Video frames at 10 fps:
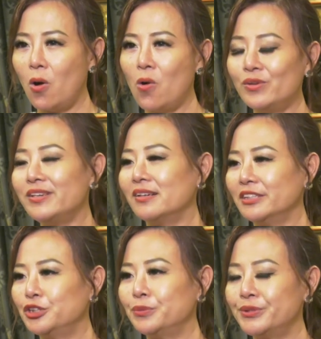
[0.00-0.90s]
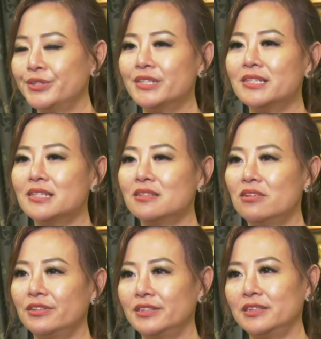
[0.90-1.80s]
All young entrepreneurs,
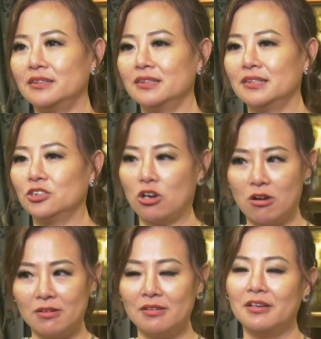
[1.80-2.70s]
not just talk,